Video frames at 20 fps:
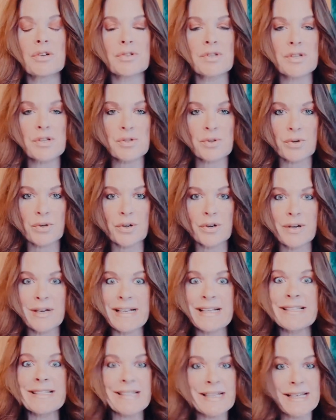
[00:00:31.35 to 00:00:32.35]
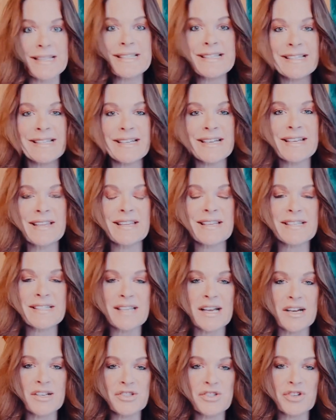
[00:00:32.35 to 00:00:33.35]
disorder exist in this
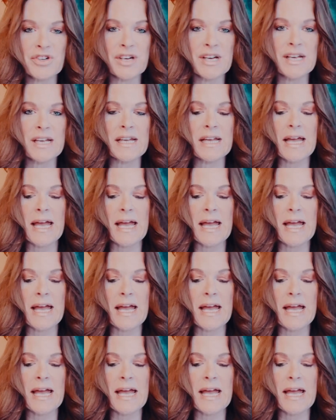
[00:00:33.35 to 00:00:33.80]
country.